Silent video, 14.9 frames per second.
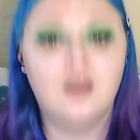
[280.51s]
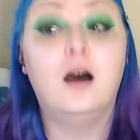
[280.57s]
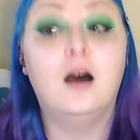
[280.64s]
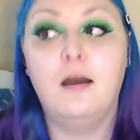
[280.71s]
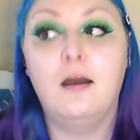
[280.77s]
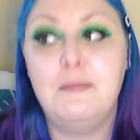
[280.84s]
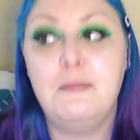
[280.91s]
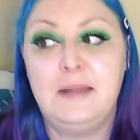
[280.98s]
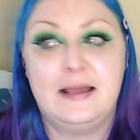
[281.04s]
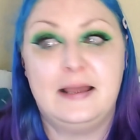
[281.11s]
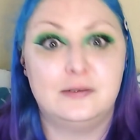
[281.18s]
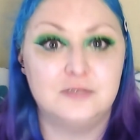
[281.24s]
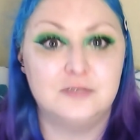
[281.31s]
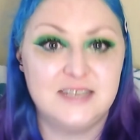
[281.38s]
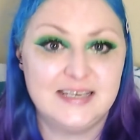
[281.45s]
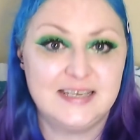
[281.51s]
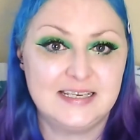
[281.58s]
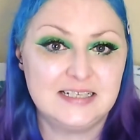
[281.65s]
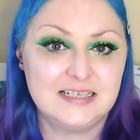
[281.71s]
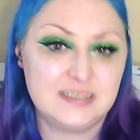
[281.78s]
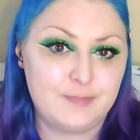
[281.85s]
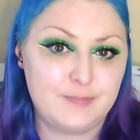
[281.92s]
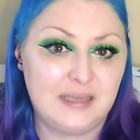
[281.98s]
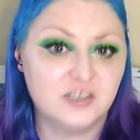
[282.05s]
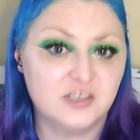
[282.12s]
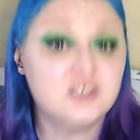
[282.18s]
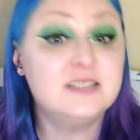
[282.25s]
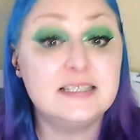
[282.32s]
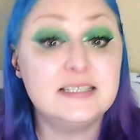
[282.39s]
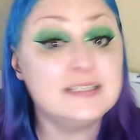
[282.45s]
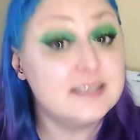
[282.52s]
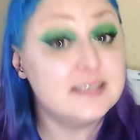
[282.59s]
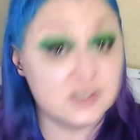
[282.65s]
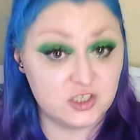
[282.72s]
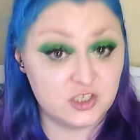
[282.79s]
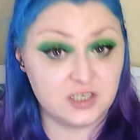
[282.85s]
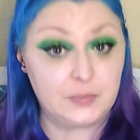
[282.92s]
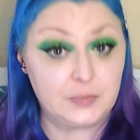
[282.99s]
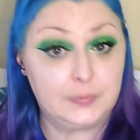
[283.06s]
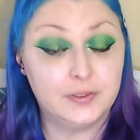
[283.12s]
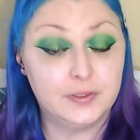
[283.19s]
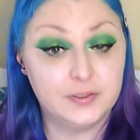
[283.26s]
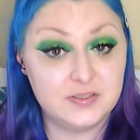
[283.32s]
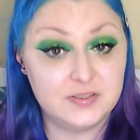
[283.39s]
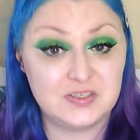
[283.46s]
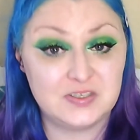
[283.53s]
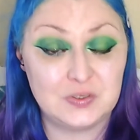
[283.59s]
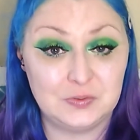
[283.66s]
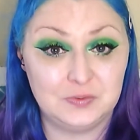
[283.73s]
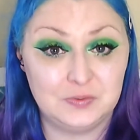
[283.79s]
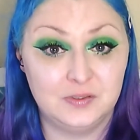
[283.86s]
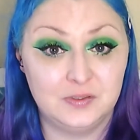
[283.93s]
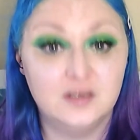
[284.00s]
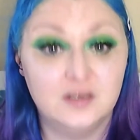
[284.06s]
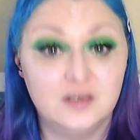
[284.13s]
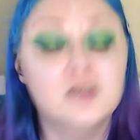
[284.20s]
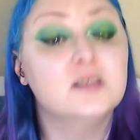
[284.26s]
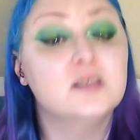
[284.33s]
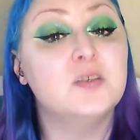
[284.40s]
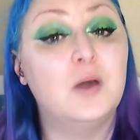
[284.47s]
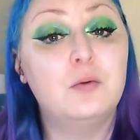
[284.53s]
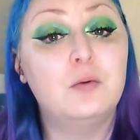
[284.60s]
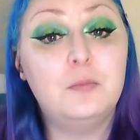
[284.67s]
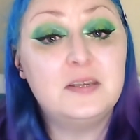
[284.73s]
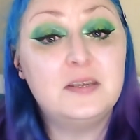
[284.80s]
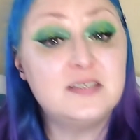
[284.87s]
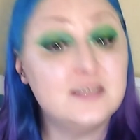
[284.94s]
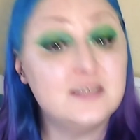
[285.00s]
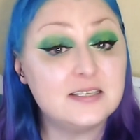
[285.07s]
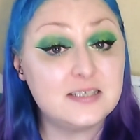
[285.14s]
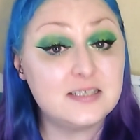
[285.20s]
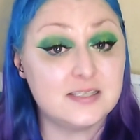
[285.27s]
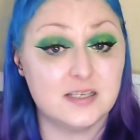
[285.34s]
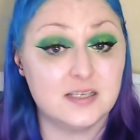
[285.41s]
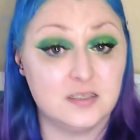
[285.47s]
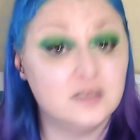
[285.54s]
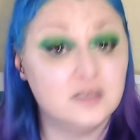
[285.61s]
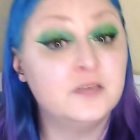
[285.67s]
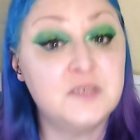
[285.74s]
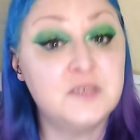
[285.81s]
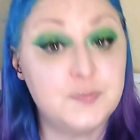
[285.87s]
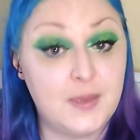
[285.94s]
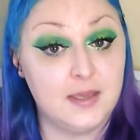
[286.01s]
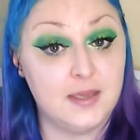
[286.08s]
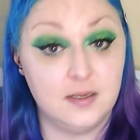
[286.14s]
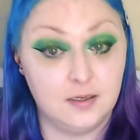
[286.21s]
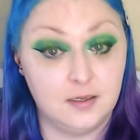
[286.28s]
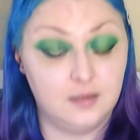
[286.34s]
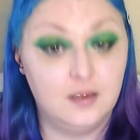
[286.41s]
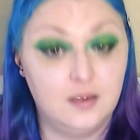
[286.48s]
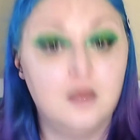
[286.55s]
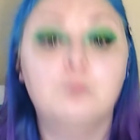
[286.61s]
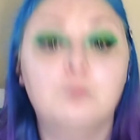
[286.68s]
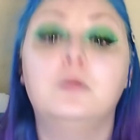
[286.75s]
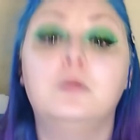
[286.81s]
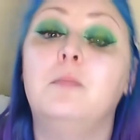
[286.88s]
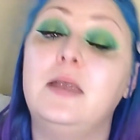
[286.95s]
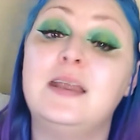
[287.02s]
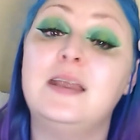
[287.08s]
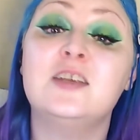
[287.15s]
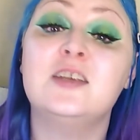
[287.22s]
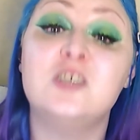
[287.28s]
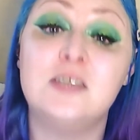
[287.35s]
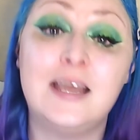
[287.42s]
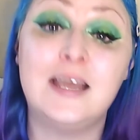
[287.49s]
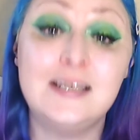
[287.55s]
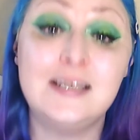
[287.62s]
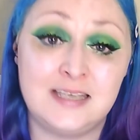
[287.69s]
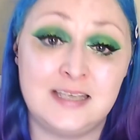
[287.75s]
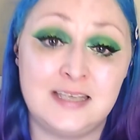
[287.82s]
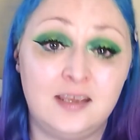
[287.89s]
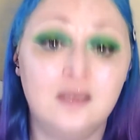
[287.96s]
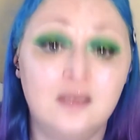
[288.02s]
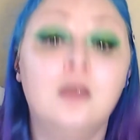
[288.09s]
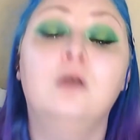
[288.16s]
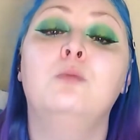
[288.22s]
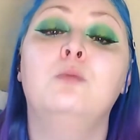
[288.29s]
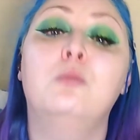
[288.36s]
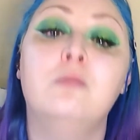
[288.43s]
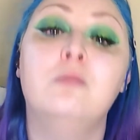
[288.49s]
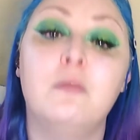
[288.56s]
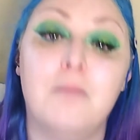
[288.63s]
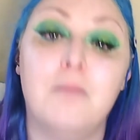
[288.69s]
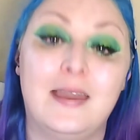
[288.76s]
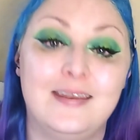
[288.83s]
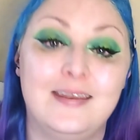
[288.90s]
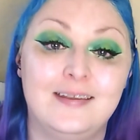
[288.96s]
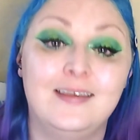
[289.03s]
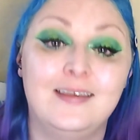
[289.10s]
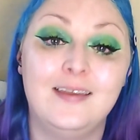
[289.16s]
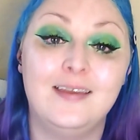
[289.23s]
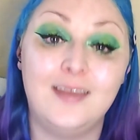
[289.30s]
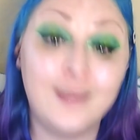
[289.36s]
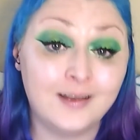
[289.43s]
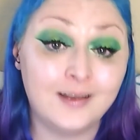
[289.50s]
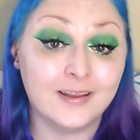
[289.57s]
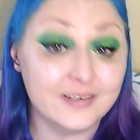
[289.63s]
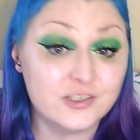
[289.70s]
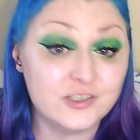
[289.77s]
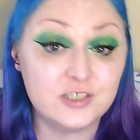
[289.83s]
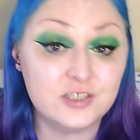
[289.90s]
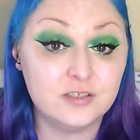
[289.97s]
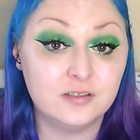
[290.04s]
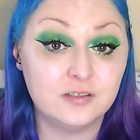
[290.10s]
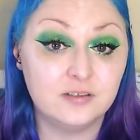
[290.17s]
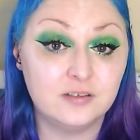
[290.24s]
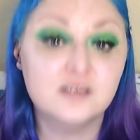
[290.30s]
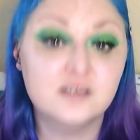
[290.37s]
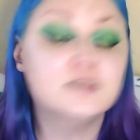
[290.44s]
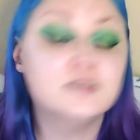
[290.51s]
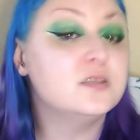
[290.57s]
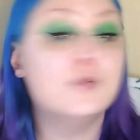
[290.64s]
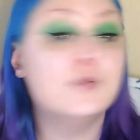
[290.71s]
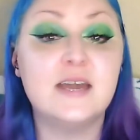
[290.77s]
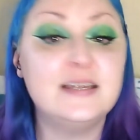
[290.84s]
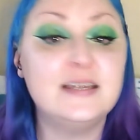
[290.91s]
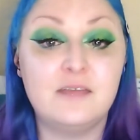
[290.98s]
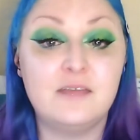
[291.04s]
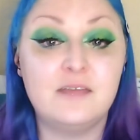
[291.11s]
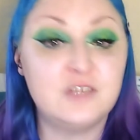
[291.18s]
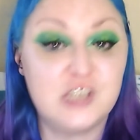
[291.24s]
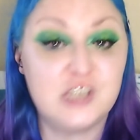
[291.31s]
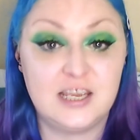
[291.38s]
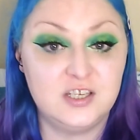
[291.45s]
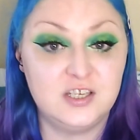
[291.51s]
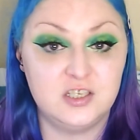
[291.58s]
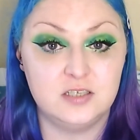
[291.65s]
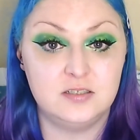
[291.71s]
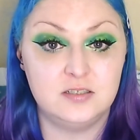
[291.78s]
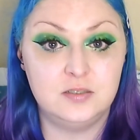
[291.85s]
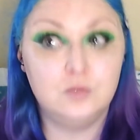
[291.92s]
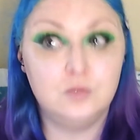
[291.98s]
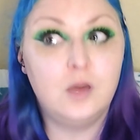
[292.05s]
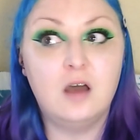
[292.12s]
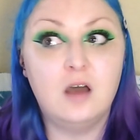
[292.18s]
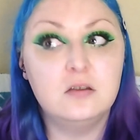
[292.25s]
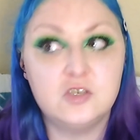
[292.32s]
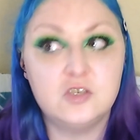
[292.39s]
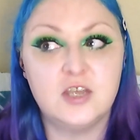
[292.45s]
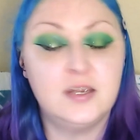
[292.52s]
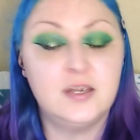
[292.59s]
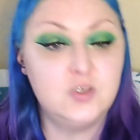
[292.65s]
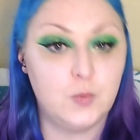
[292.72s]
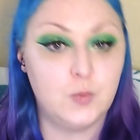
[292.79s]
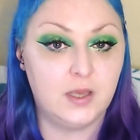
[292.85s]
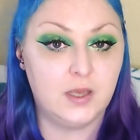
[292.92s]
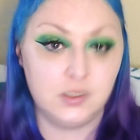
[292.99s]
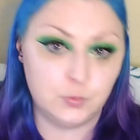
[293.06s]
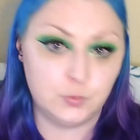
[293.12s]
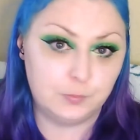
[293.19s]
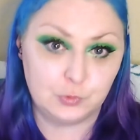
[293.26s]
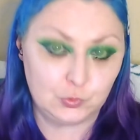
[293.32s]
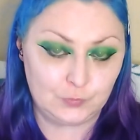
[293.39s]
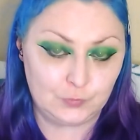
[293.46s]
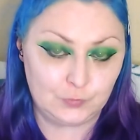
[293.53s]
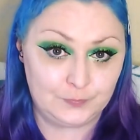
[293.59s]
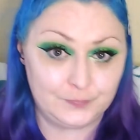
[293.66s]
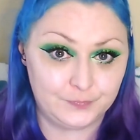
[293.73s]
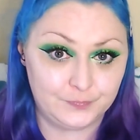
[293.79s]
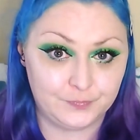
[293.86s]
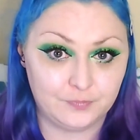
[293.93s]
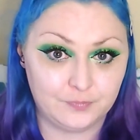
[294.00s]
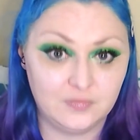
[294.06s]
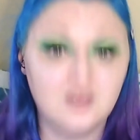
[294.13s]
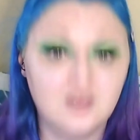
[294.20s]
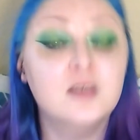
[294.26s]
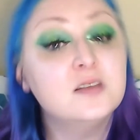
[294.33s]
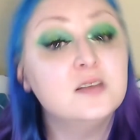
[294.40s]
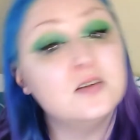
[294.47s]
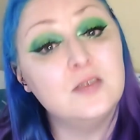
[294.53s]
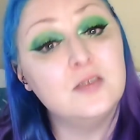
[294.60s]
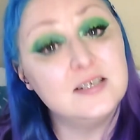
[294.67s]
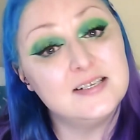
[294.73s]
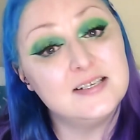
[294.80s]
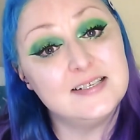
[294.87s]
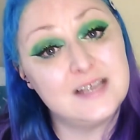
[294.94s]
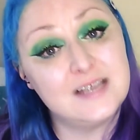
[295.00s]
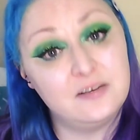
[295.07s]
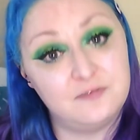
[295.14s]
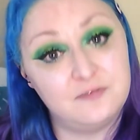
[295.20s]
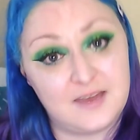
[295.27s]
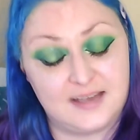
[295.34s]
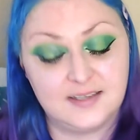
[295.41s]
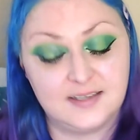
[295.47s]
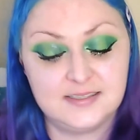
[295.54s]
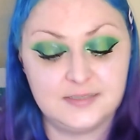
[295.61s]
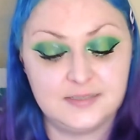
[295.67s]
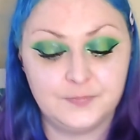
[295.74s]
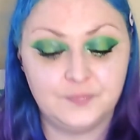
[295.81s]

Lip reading: I plan on taking Spanish citizenship soon, so I will be a citizen of Spain, but my nationality will remain English. So that never changes. You can't change where you were born. So this is a fact.